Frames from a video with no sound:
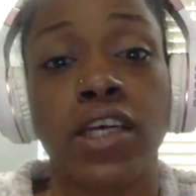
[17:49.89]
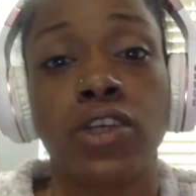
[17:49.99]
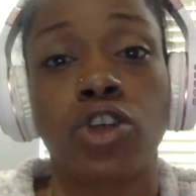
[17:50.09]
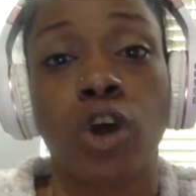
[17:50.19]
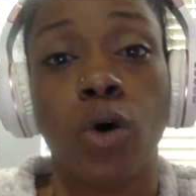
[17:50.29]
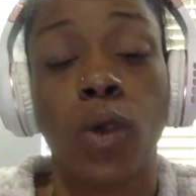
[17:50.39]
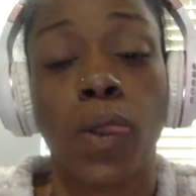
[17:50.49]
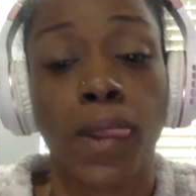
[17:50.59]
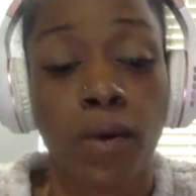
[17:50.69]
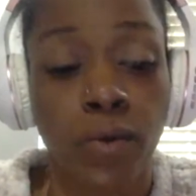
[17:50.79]
So
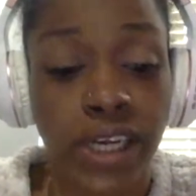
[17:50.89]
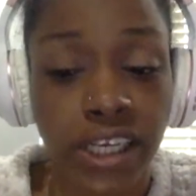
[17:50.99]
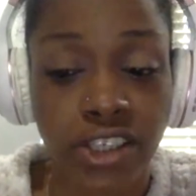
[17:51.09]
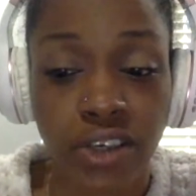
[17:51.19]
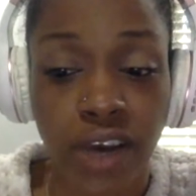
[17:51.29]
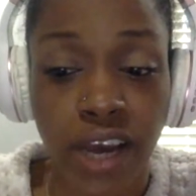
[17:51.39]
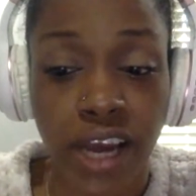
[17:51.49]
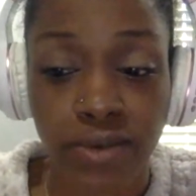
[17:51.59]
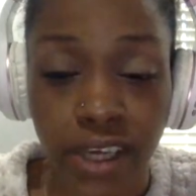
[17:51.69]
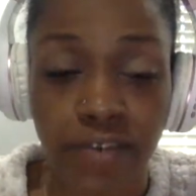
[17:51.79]
we need you
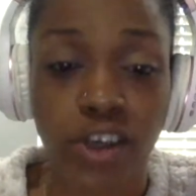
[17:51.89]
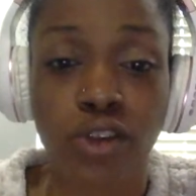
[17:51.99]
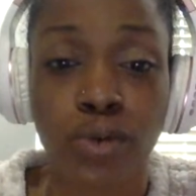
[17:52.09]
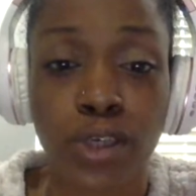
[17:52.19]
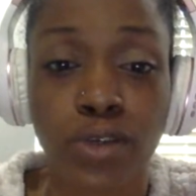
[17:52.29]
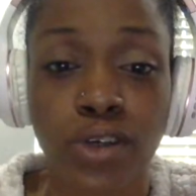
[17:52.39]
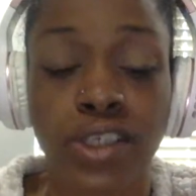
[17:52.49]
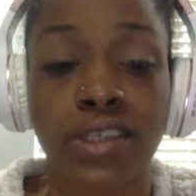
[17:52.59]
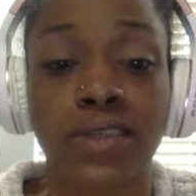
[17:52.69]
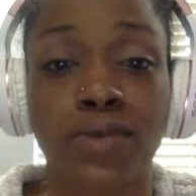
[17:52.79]
guys, we're giving you the
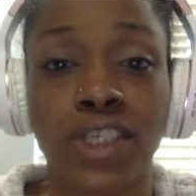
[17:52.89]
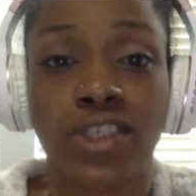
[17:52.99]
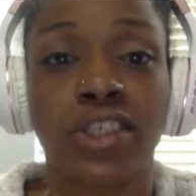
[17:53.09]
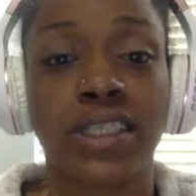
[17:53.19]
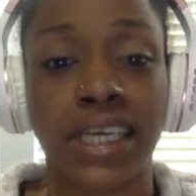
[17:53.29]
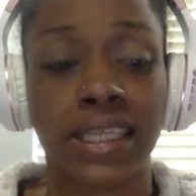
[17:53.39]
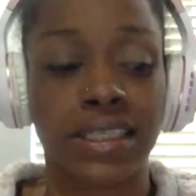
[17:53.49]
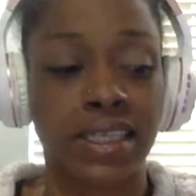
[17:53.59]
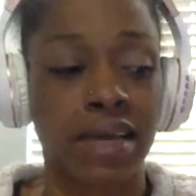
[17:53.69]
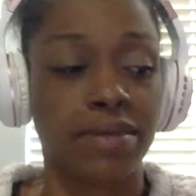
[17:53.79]
resources. We need you to take the
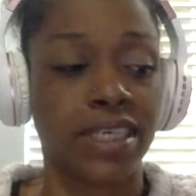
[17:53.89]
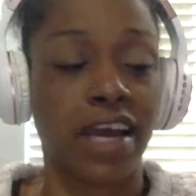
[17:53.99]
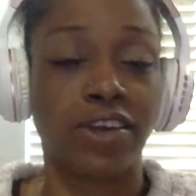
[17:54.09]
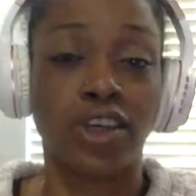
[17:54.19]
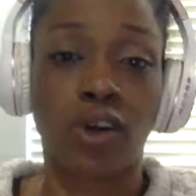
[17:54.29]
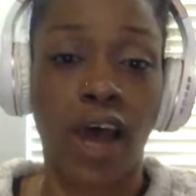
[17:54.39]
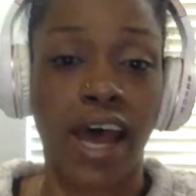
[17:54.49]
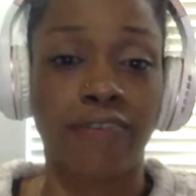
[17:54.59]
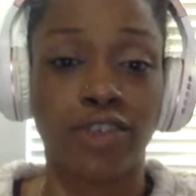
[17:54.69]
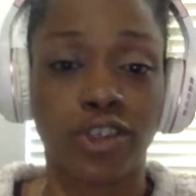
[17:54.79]
steps. Now, you don't
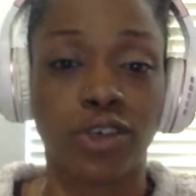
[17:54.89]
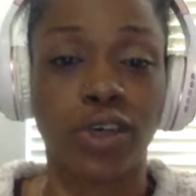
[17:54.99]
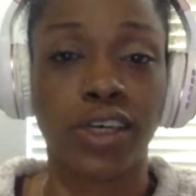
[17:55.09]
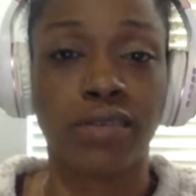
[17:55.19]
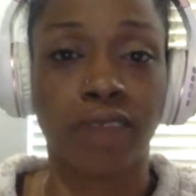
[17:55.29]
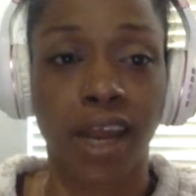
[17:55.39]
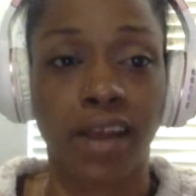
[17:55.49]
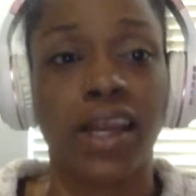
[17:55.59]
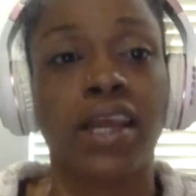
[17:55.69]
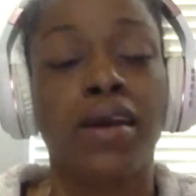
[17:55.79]
have to do it, right?
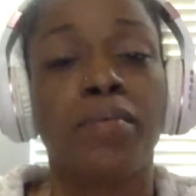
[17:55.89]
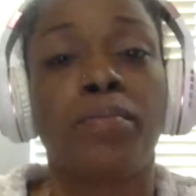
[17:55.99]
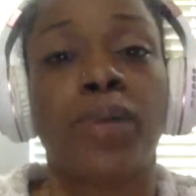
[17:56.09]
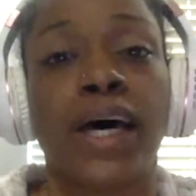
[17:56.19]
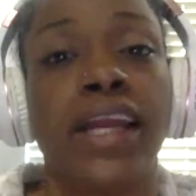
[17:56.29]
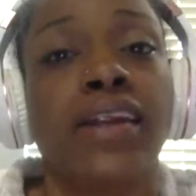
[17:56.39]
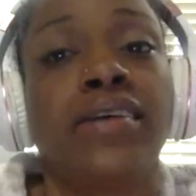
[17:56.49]
But